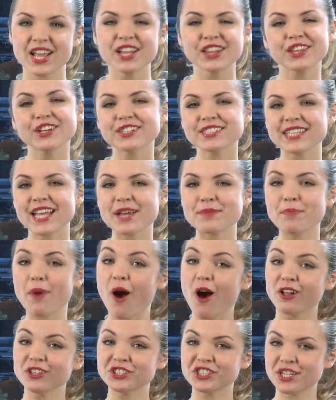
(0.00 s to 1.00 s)
Looks like
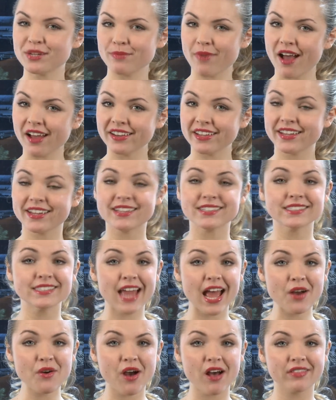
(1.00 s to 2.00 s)
Paul Giamatti is
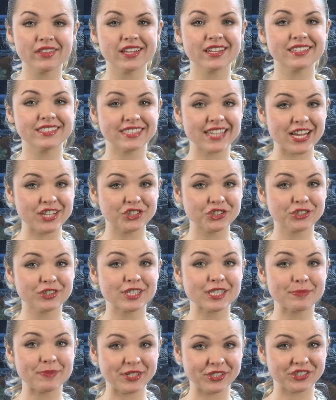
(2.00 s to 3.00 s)
now on the endangered
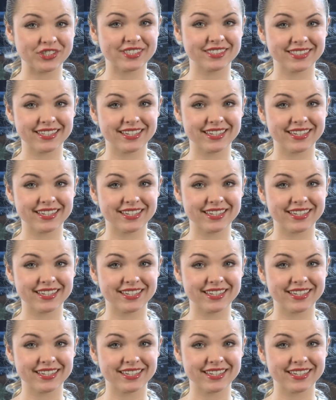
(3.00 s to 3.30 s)
species